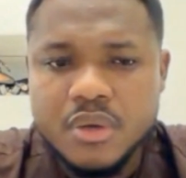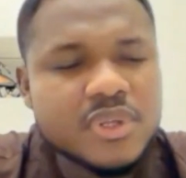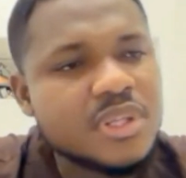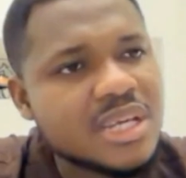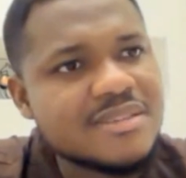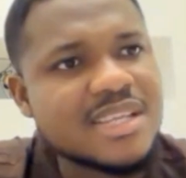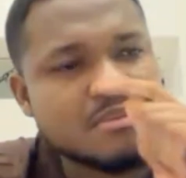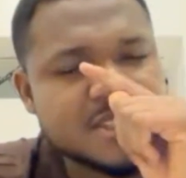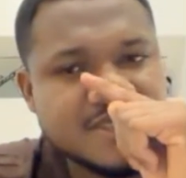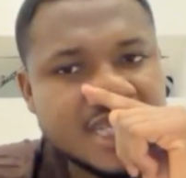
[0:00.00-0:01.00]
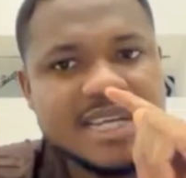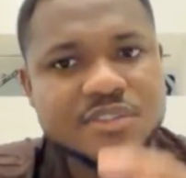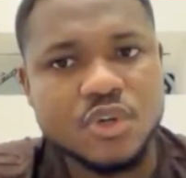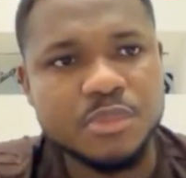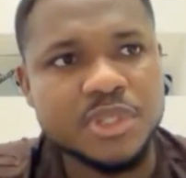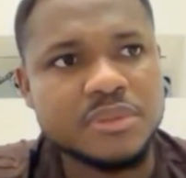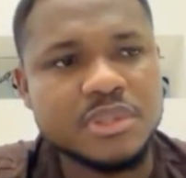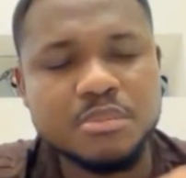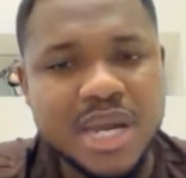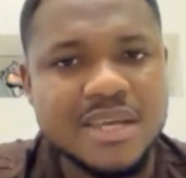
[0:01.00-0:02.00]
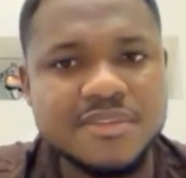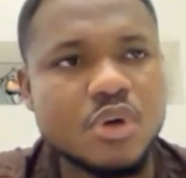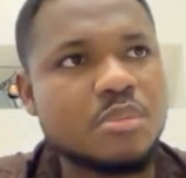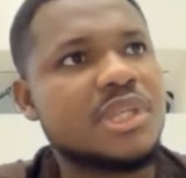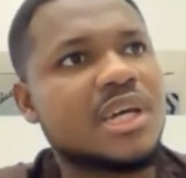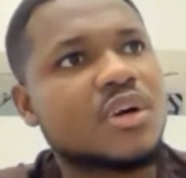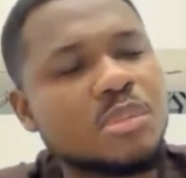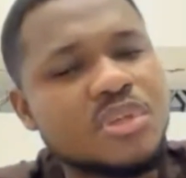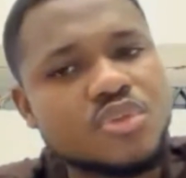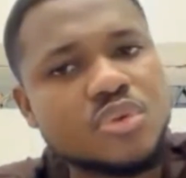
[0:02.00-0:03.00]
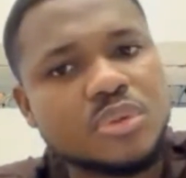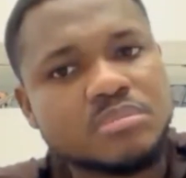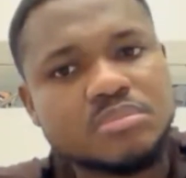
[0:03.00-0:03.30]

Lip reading: The next time the seller is coming, the buyer is coming, they're coming to your